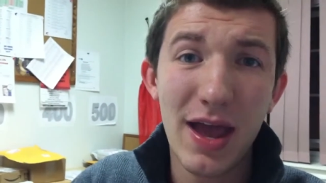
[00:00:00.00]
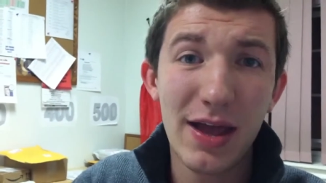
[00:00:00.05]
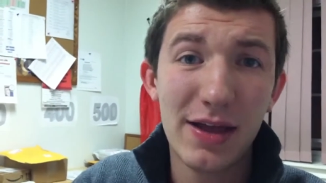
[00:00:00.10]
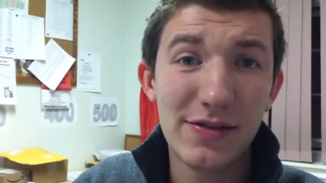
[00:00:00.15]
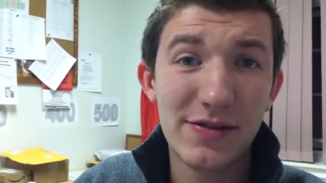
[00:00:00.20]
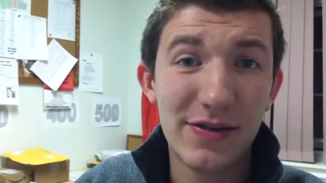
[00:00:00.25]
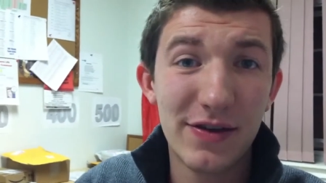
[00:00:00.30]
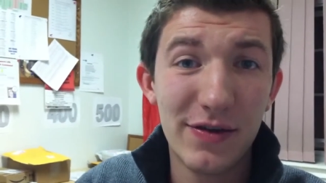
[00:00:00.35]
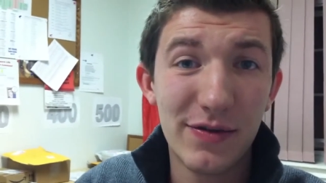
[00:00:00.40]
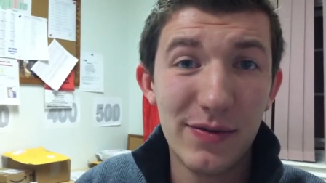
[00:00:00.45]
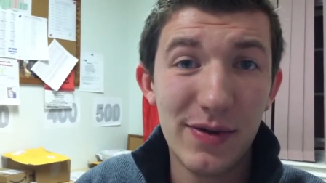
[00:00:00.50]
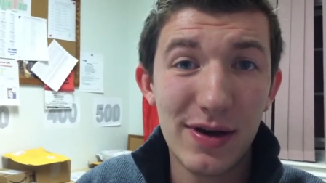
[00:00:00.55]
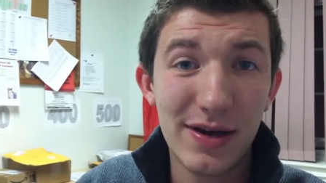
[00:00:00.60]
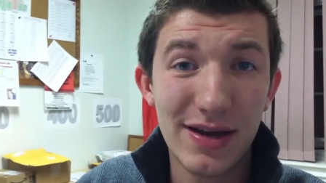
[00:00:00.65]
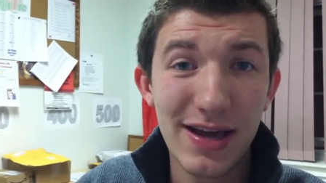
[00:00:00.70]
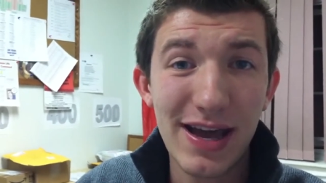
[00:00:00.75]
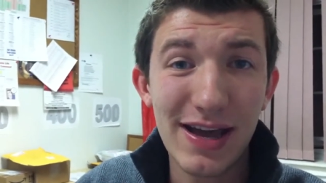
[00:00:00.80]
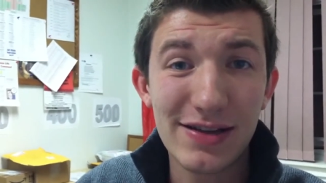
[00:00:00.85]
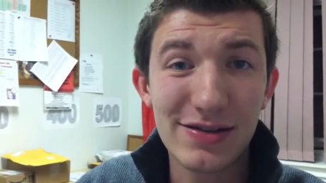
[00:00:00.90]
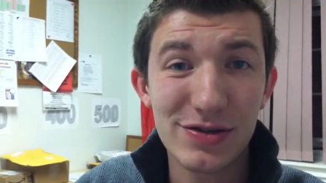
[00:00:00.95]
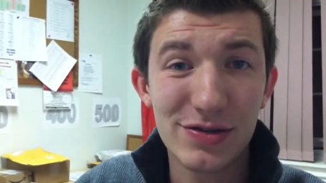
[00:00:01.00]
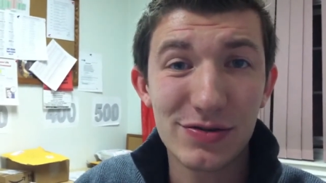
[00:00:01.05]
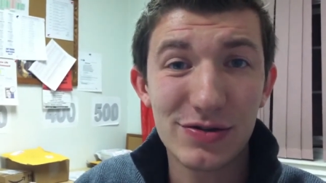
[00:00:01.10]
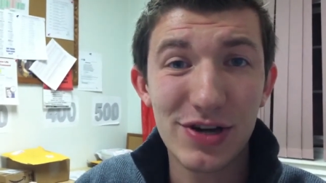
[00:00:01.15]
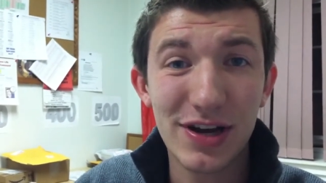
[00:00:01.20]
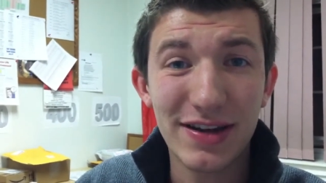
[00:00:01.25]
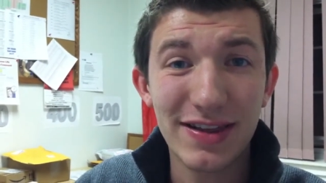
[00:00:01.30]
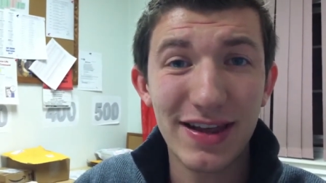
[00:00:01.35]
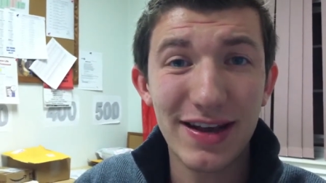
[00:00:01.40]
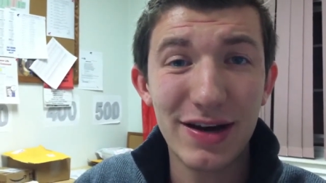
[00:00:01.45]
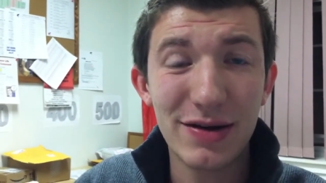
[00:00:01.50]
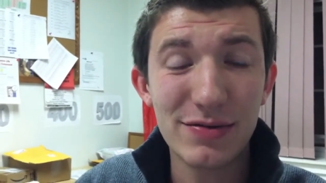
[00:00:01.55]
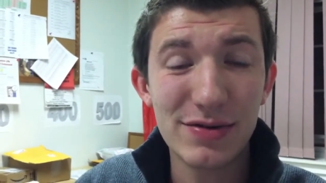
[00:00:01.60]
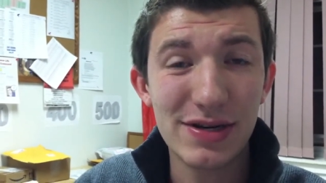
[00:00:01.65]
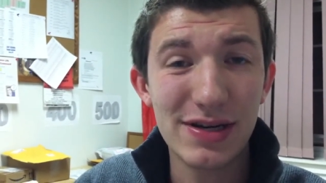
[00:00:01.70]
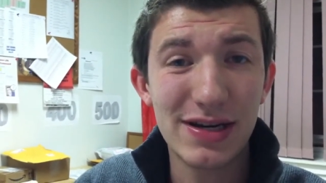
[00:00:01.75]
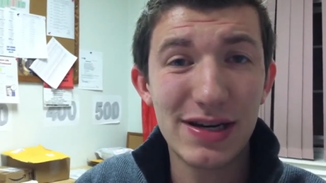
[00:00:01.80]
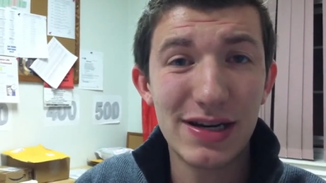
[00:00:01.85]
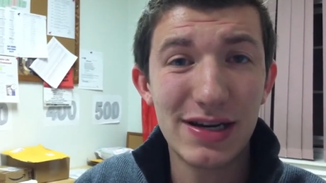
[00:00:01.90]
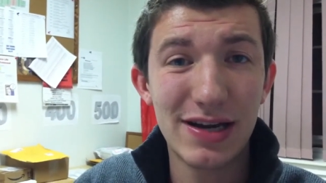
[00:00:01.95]
So uh, yeah, so check that out
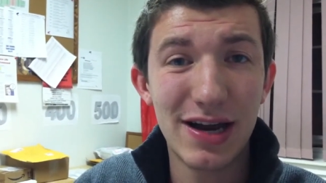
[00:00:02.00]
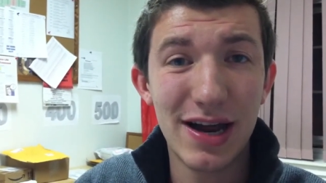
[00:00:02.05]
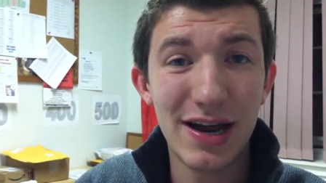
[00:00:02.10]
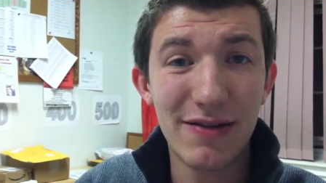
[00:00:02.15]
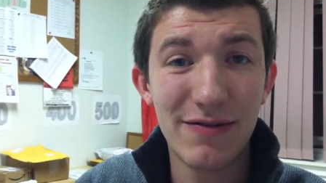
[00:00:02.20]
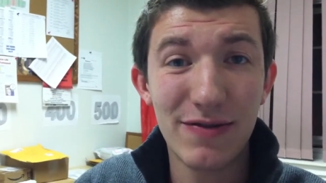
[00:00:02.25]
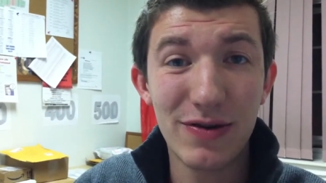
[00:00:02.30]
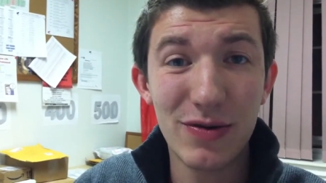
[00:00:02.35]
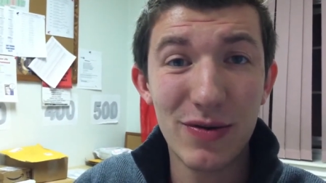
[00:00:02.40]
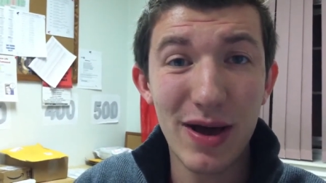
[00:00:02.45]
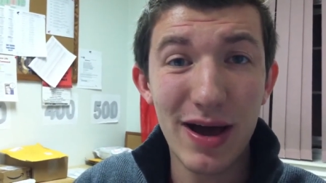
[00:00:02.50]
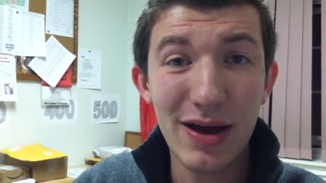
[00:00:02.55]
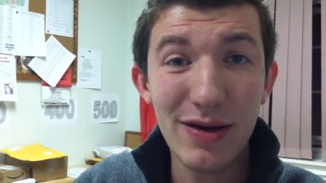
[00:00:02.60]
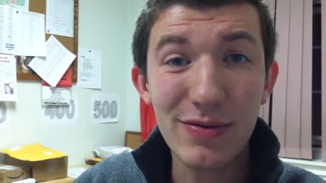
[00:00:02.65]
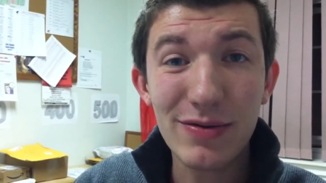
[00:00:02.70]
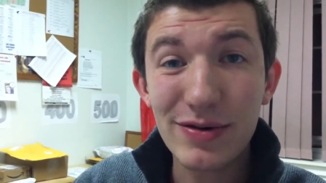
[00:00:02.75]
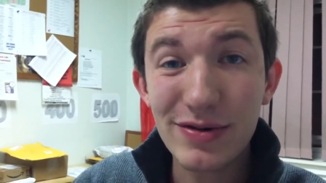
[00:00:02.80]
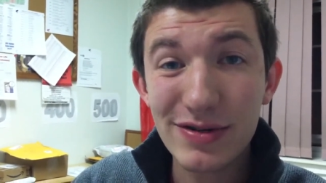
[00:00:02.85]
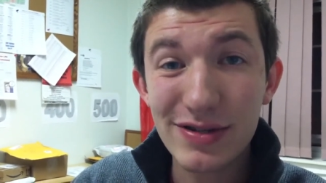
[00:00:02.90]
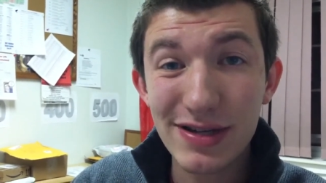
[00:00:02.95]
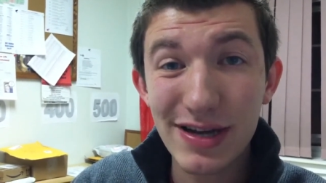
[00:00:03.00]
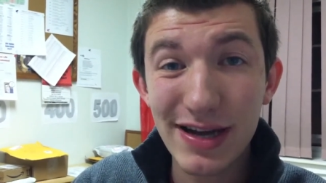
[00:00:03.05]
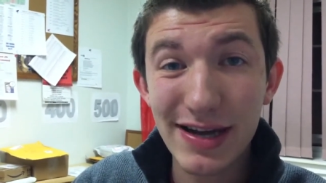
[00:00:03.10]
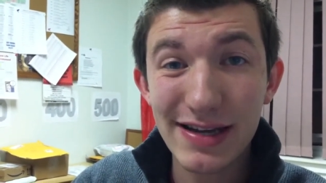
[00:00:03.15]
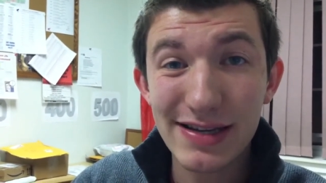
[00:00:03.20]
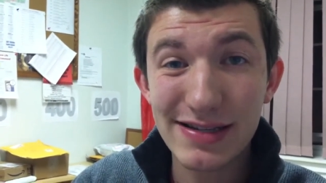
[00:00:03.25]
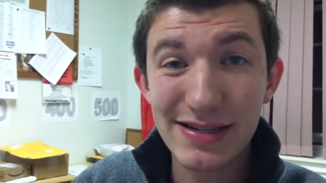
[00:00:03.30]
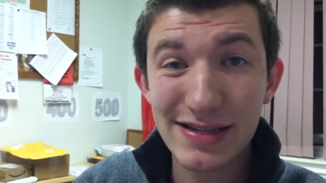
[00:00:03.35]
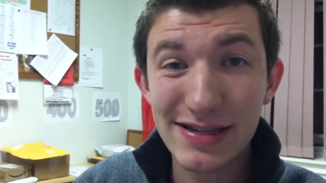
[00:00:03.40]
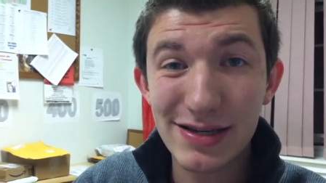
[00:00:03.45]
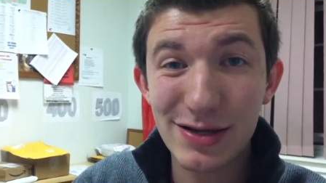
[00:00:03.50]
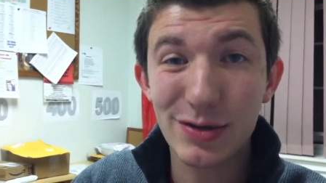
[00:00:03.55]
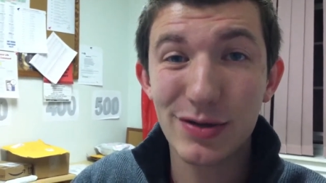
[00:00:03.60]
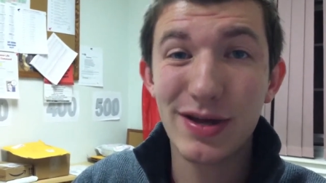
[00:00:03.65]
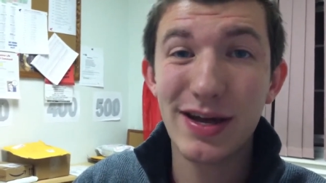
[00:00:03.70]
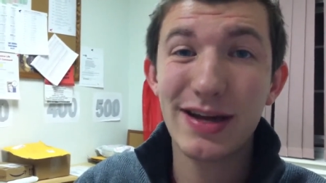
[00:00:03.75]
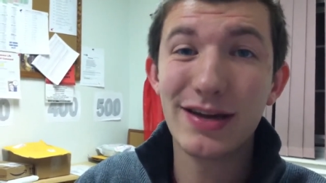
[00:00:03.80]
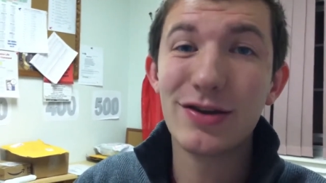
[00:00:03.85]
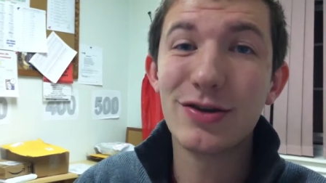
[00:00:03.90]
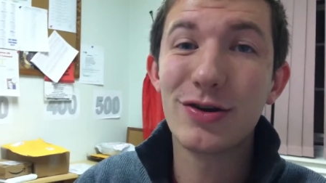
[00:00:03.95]
in a few hours, and till
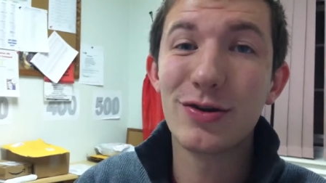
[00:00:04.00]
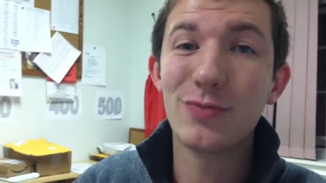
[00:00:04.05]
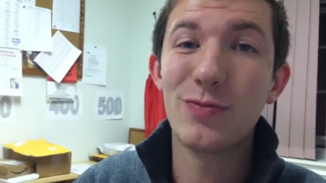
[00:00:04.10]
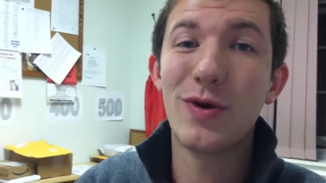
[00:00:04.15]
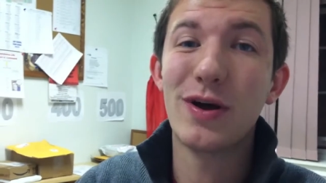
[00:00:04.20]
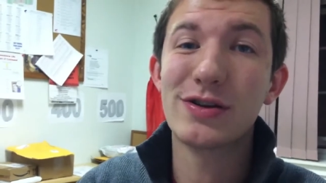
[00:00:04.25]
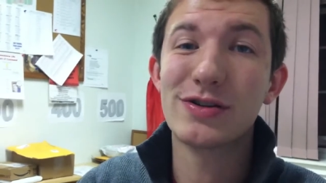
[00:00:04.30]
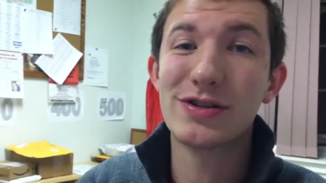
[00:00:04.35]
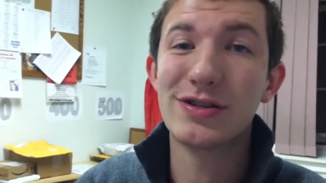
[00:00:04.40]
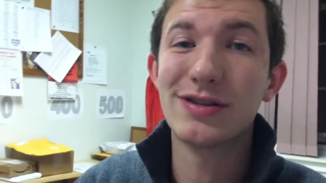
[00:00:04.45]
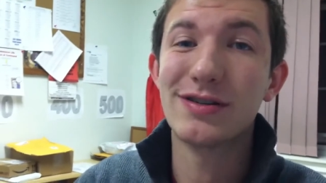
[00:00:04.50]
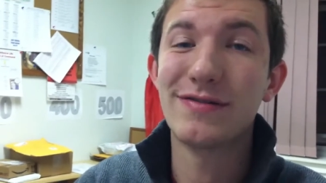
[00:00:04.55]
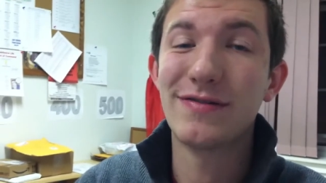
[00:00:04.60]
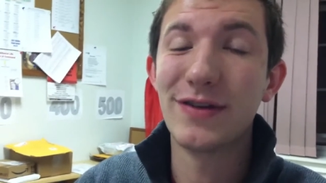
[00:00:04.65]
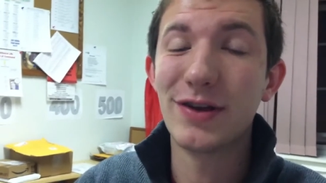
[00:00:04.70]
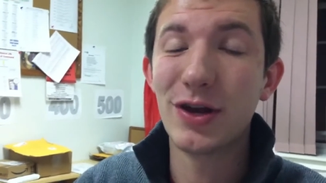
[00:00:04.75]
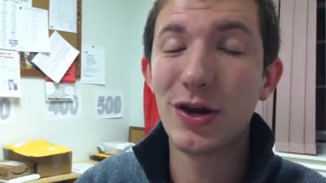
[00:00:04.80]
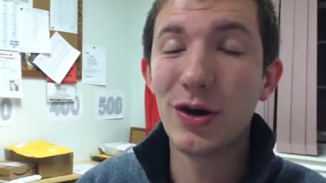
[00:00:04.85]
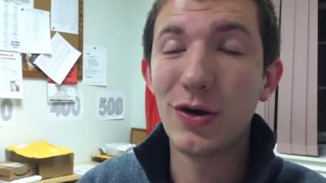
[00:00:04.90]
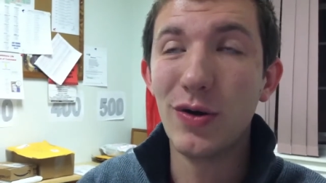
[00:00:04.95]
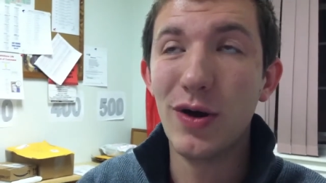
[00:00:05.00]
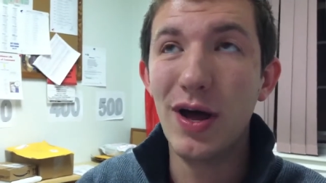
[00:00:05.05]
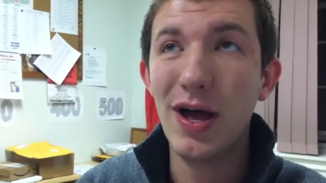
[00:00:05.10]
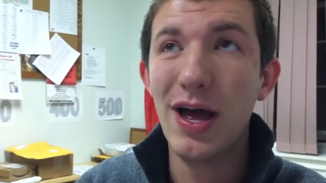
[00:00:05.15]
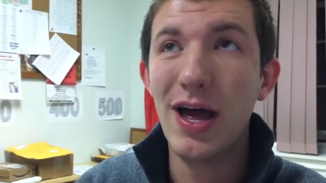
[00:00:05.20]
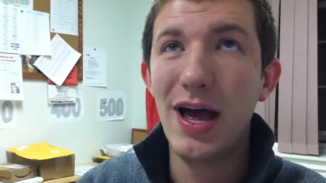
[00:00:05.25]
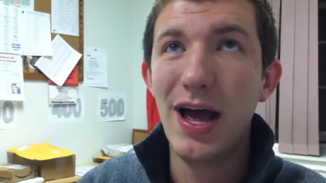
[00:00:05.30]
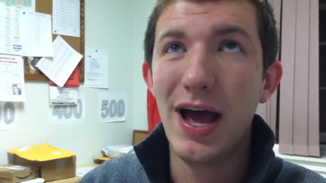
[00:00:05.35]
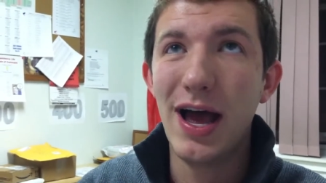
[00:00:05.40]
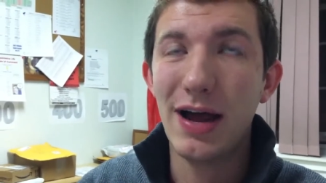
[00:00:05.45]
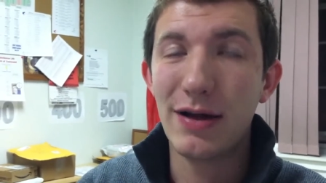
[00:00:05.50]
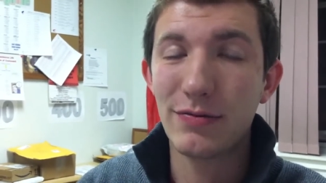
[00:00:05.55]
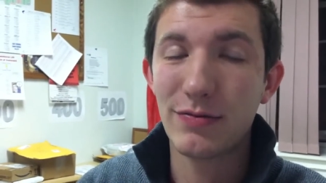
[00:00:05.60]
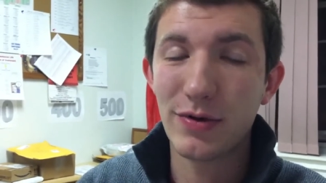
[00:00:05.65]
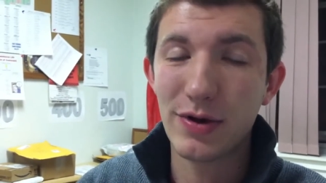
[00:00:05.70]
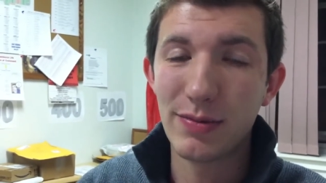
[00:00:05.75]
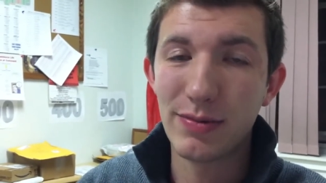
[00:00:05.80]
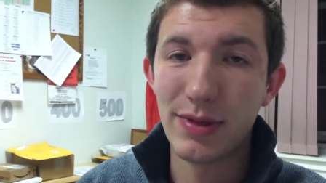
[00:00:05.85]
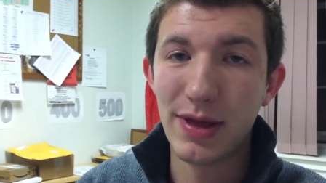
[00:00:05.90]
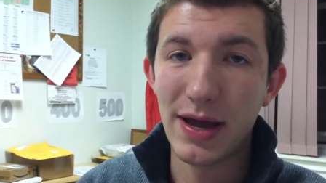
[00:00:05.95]
then, you can watch this video on
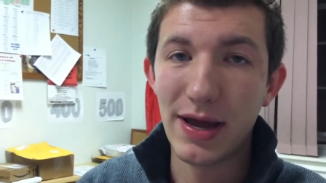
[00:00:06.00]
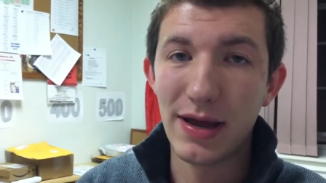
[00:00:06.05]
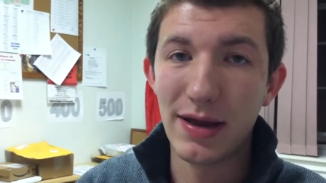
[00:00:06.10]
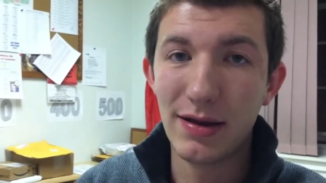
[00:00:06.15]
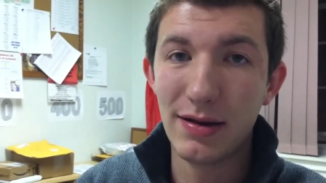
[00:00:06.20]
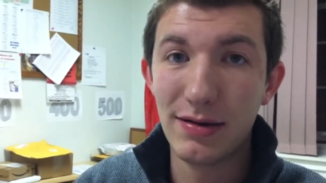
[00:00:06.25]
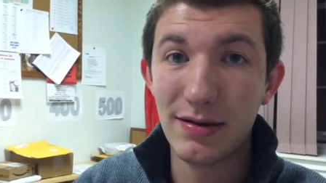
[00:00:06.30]
replay.